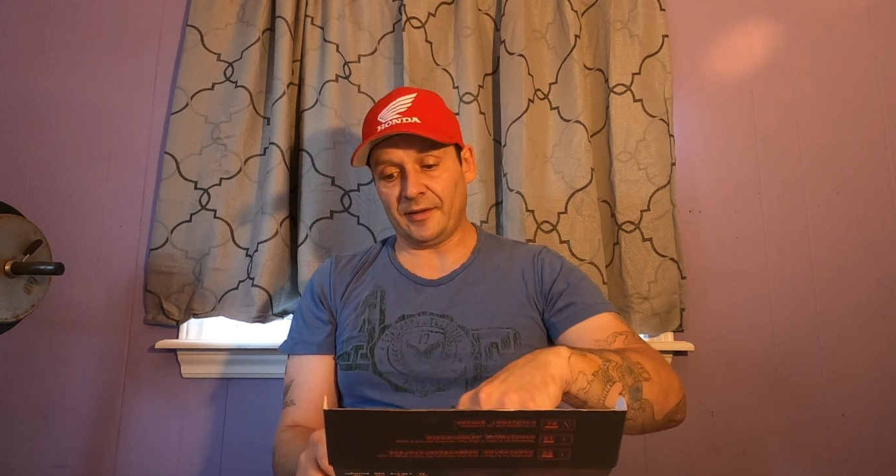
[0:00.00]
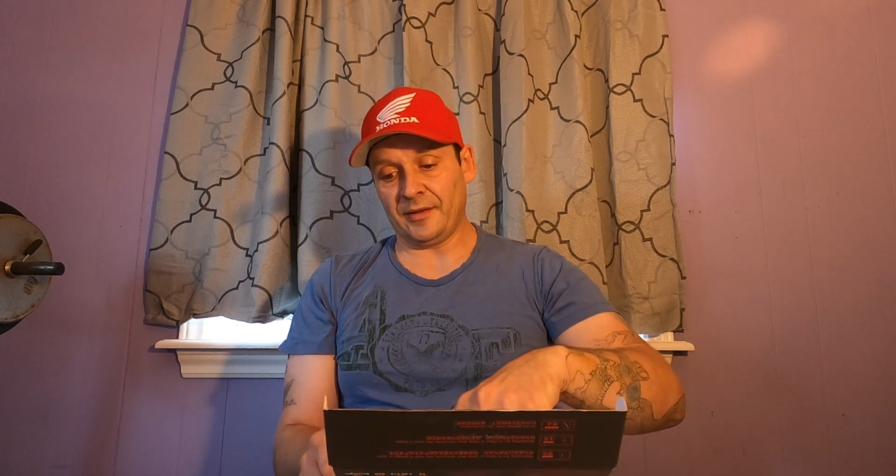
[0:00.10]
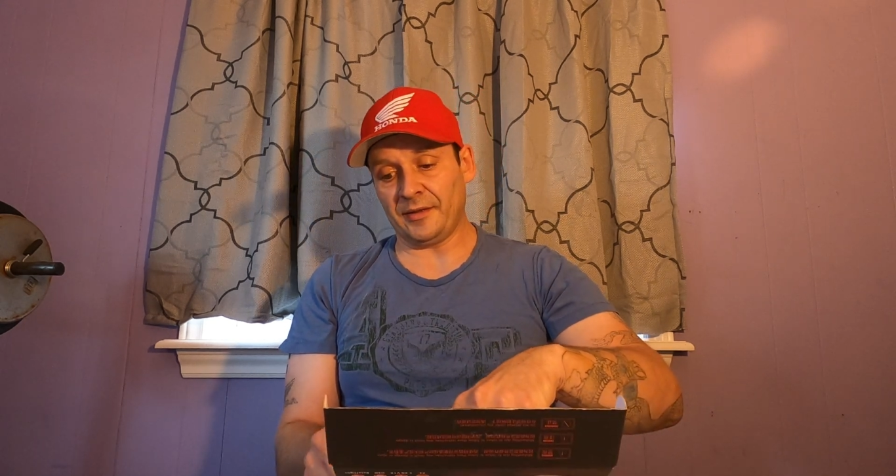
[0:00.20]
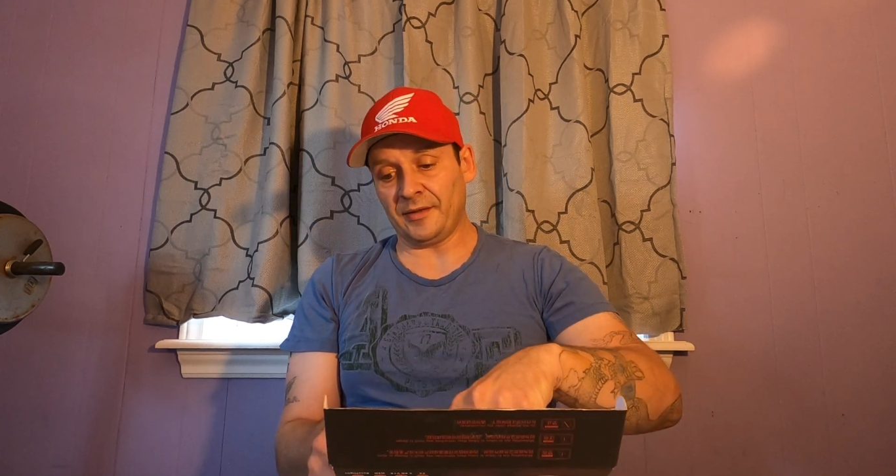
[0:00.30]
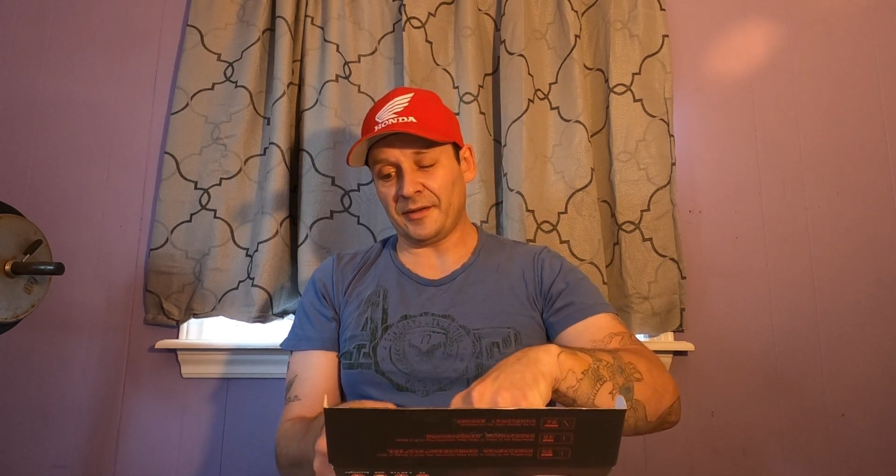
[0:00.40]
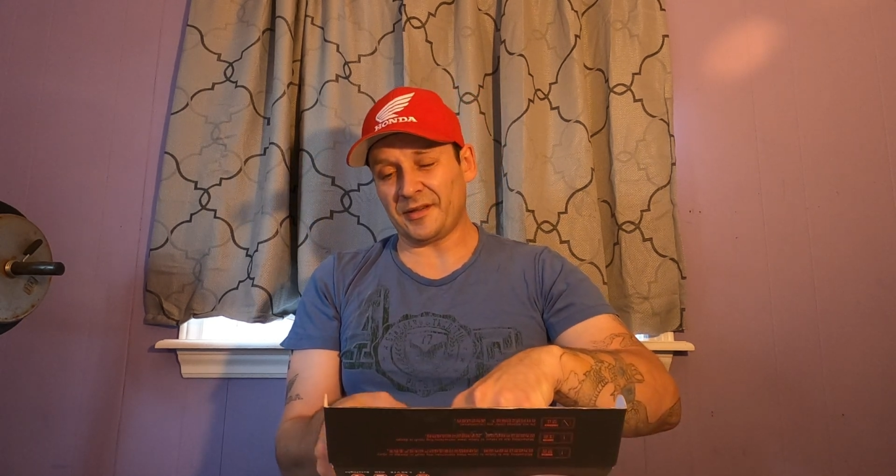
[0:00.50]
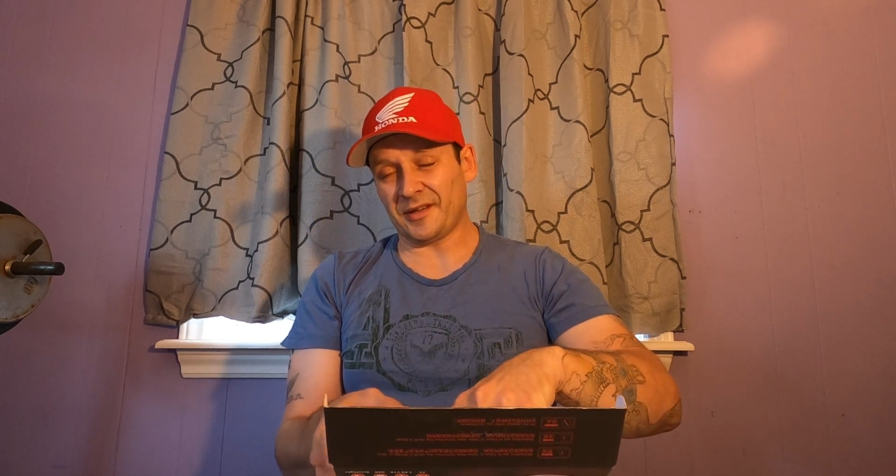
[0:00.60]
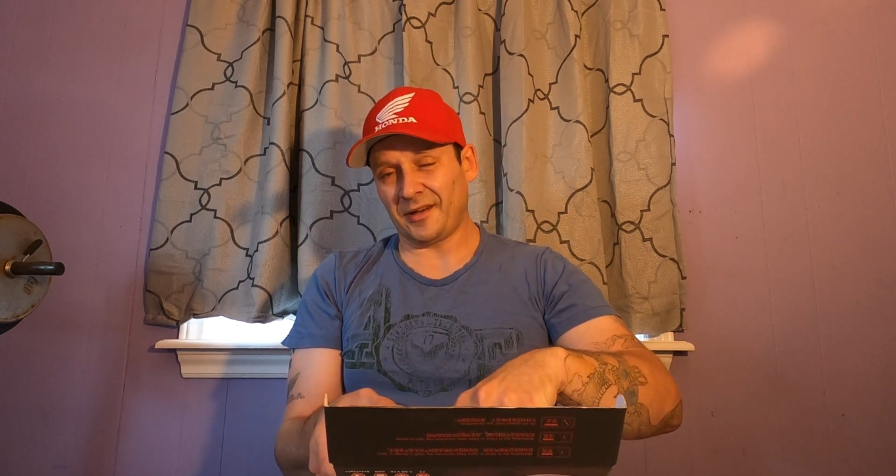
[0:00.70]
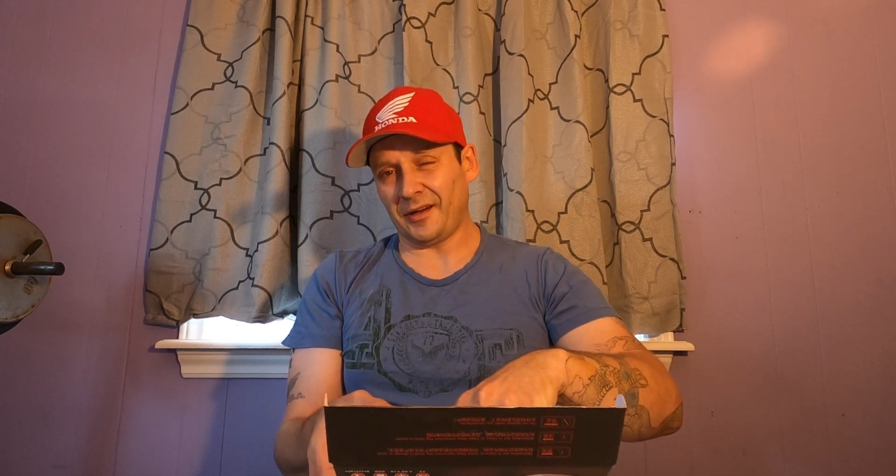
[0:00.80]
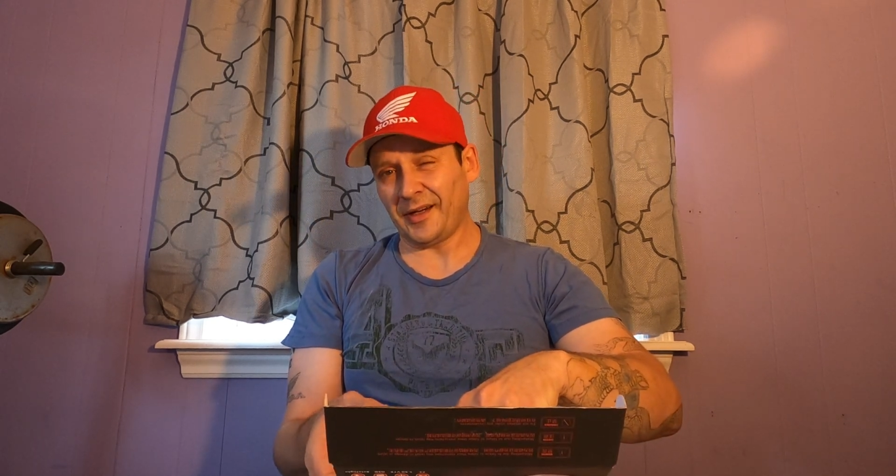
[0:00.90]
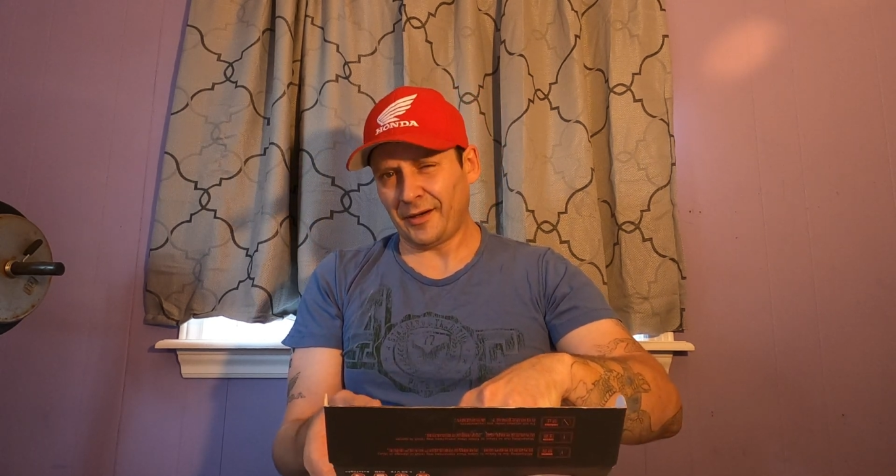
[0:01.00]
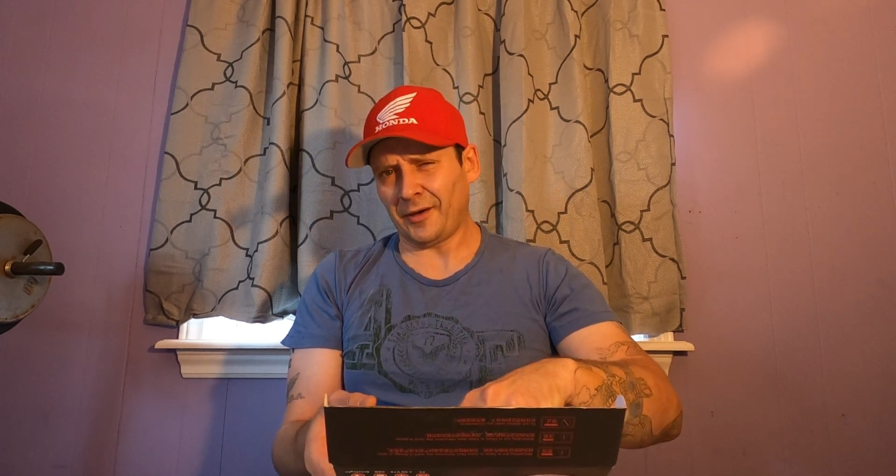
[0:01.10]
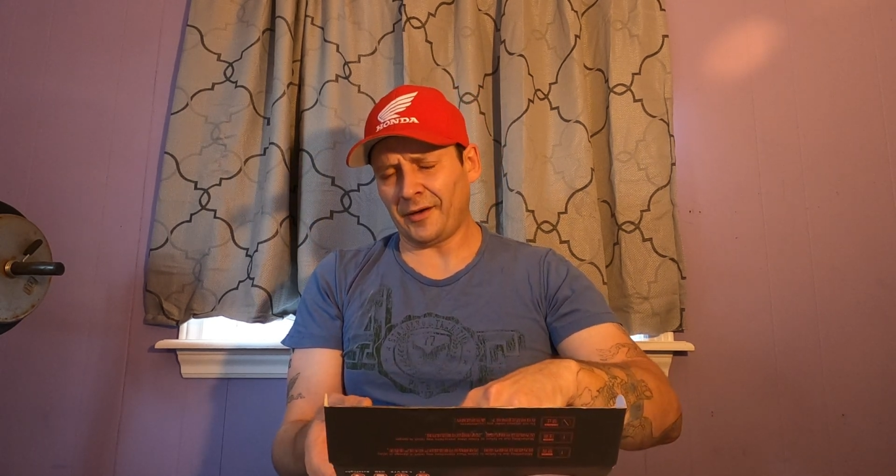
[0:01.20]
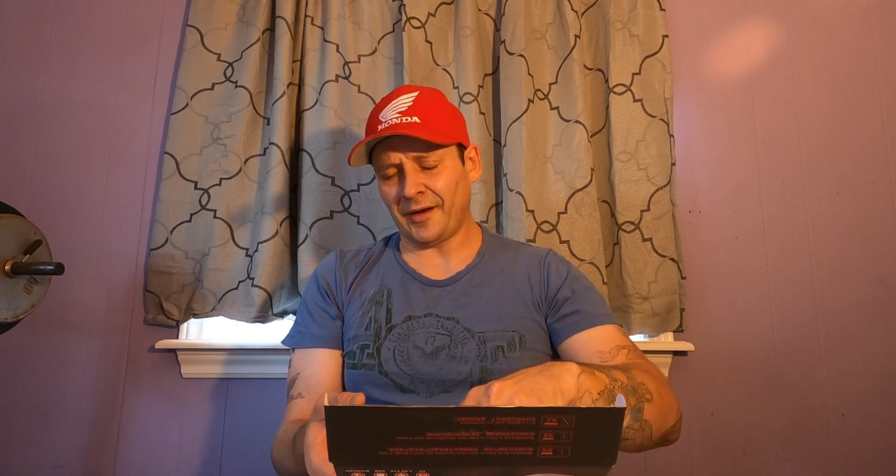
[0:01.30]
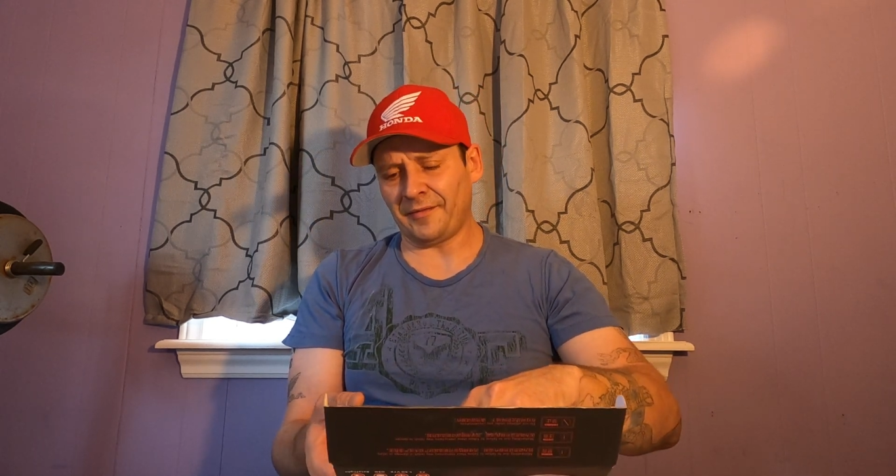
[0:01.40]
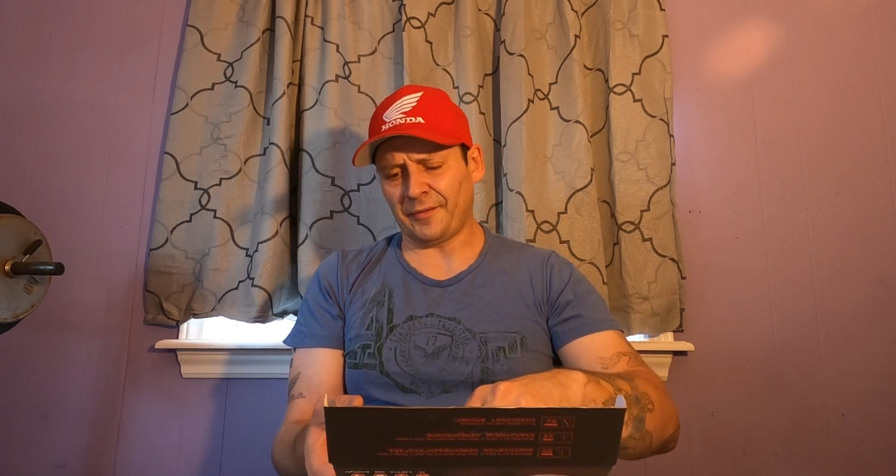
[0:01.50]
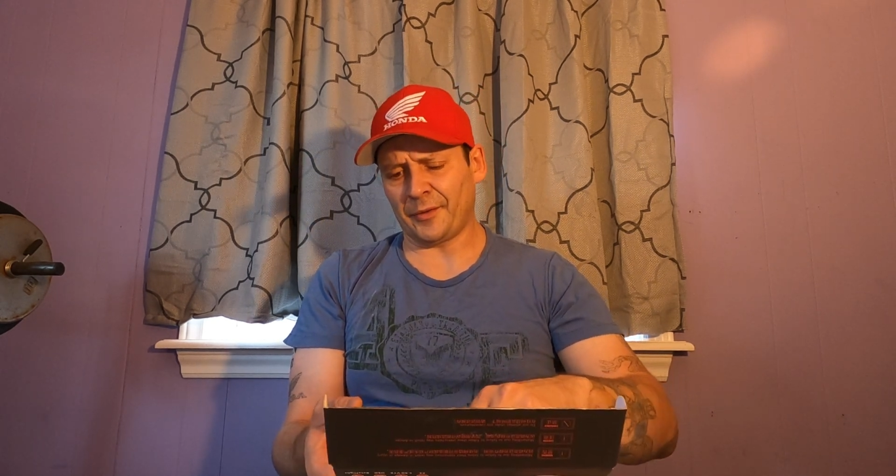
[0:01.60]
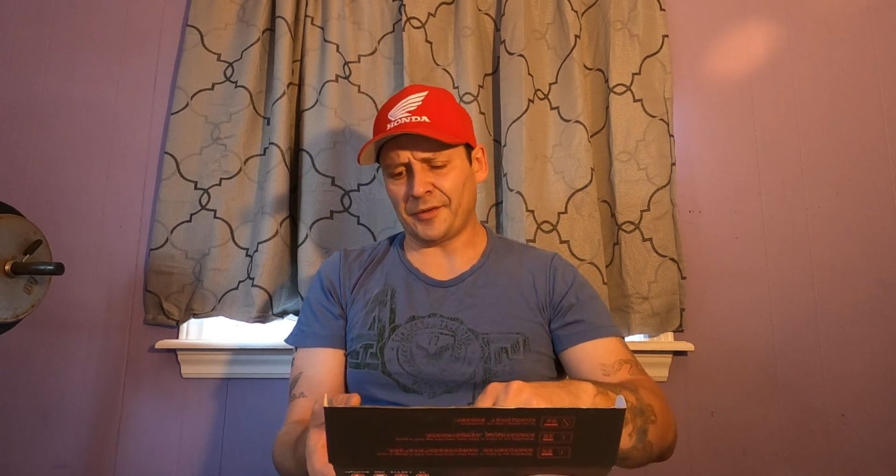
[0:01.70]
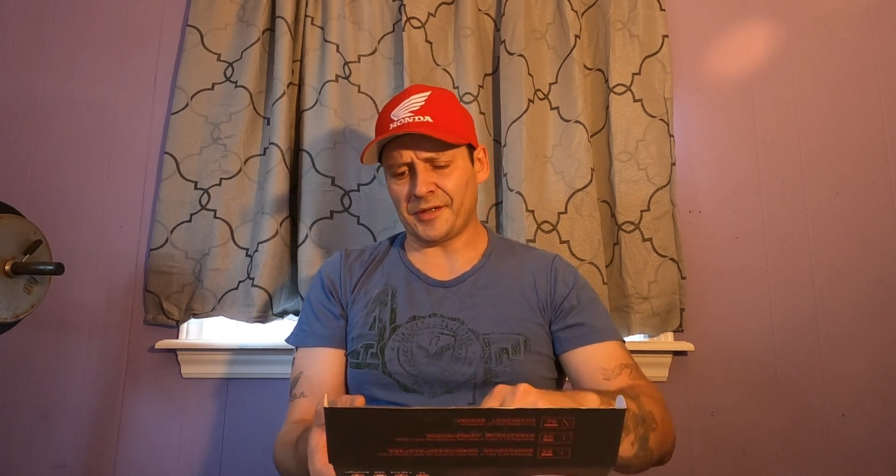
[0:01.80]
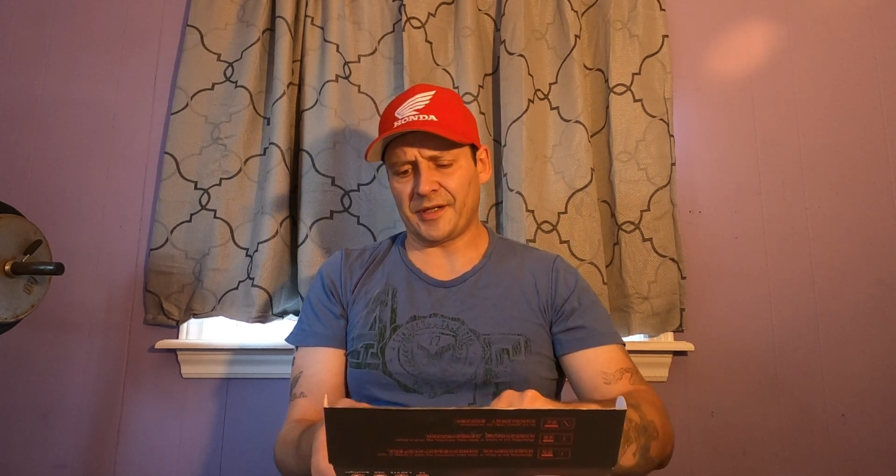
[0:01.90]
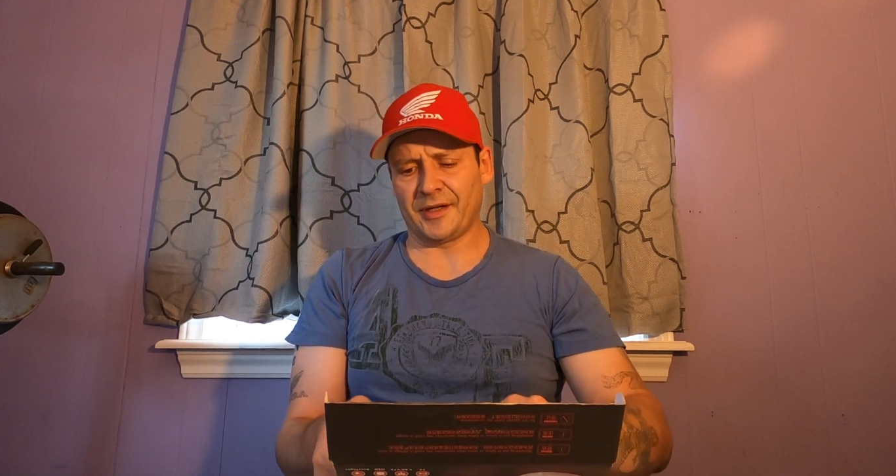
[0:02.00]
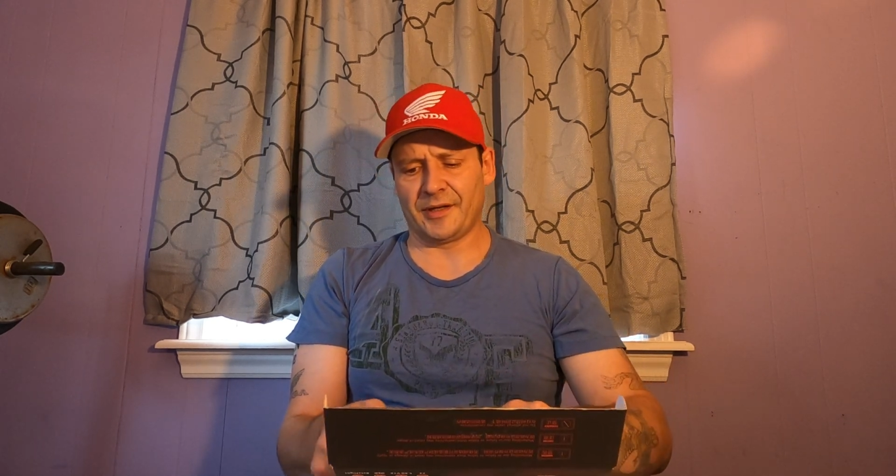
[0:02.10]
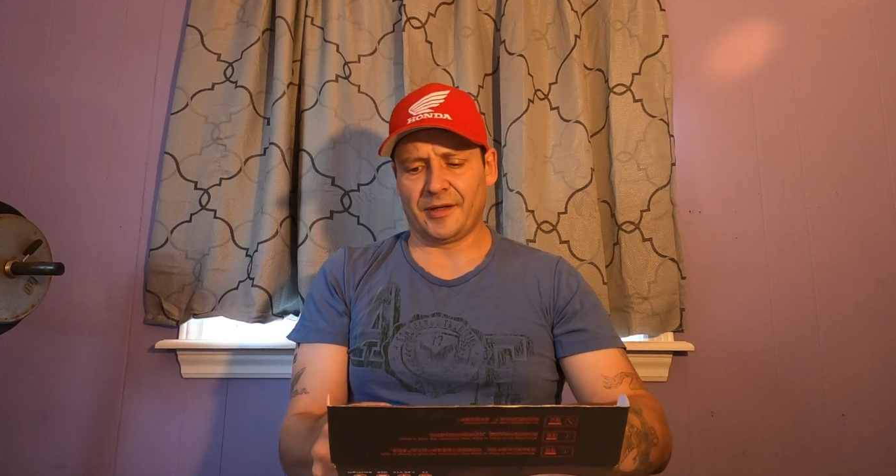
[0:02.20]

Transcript: is kind of hard at first,